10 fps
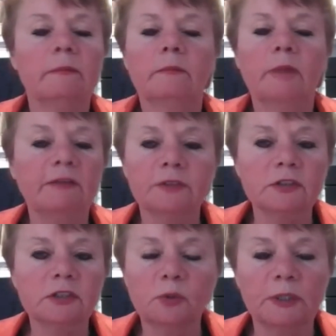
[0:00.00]
May
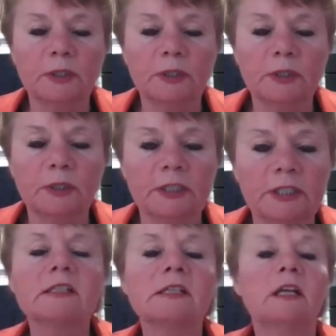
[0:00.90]
1st,
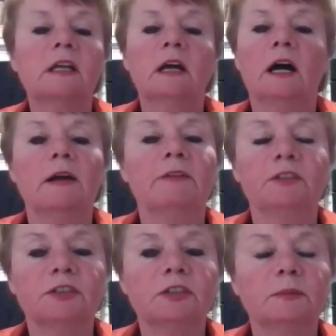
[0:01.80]
2026, if
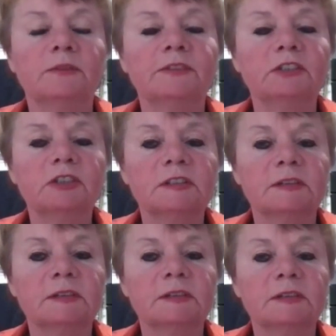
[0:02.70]
there's certain provisions
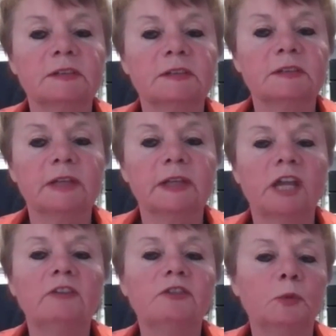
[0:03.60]
in there that are a big
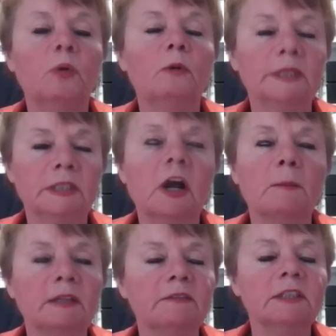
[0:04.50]
change, there will be
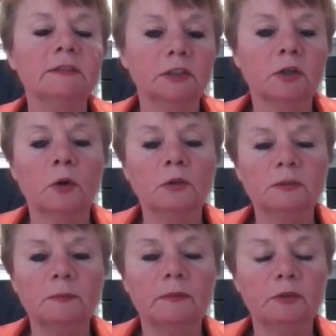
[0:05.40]
time given in the code
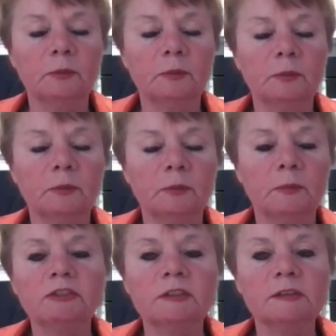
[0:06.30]
to make those
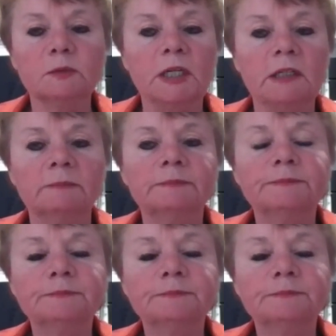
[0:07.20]
changes as well.